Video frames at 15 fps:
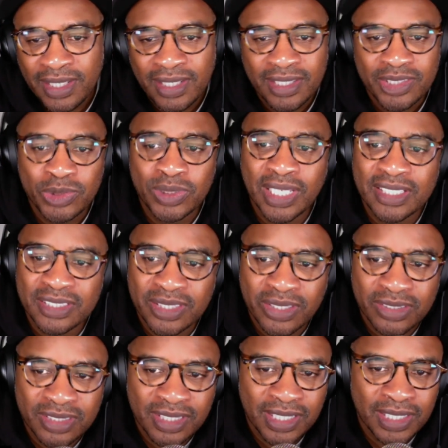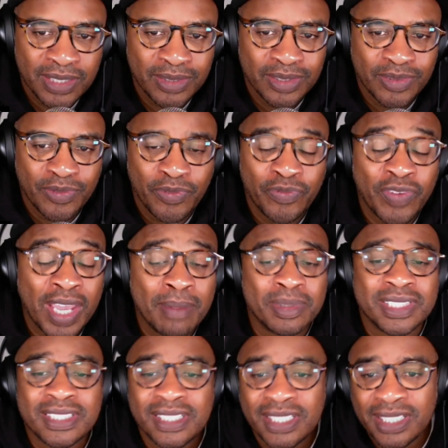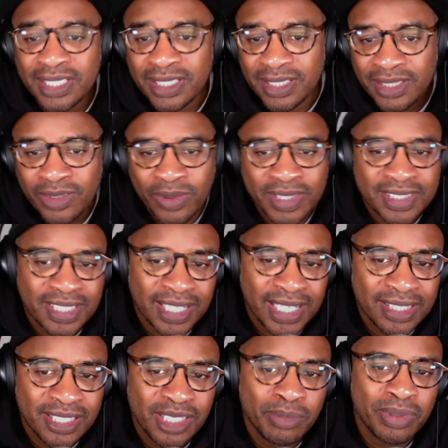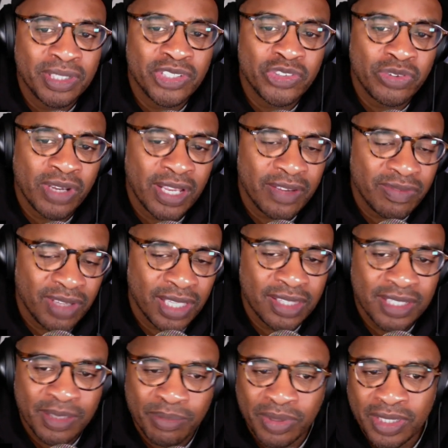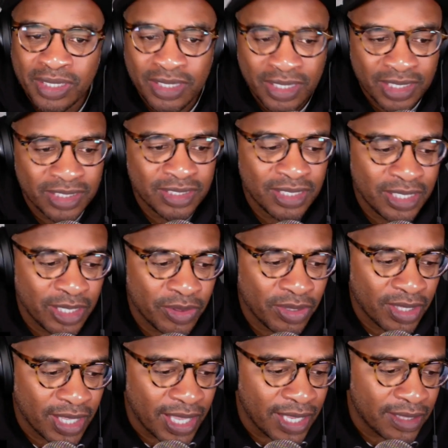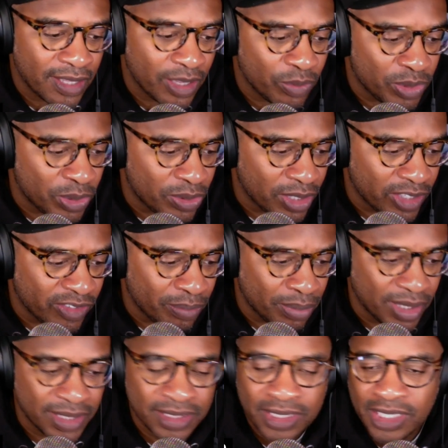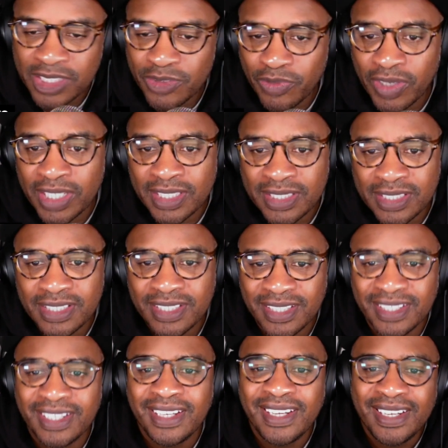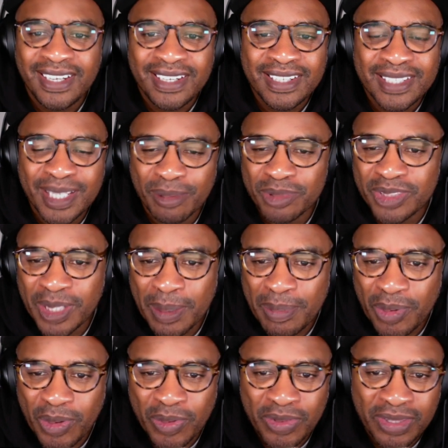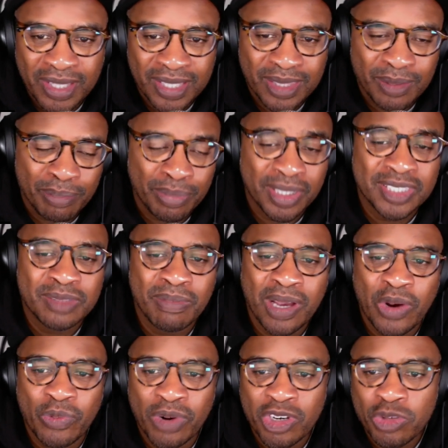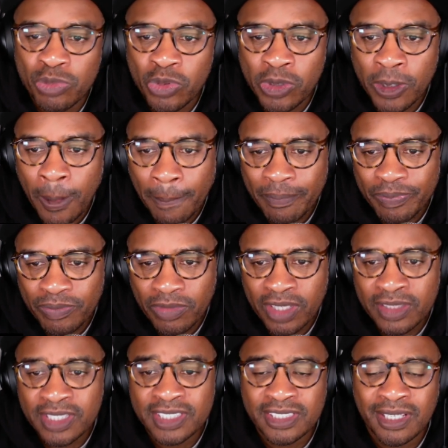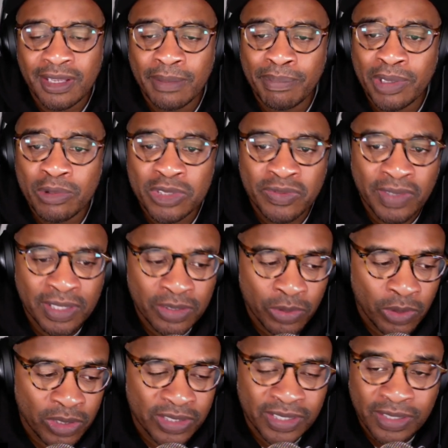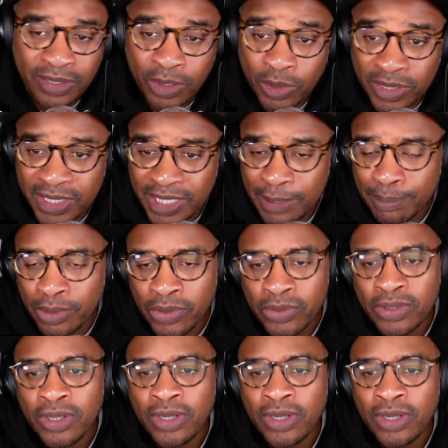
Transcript: 2013, famously known as the Anthony Bennett draft. Anthony Bennett is another guy that when you think of busts, his face comes up on the bust Mount Rushmore. And then the second pick was Victor Oladipo,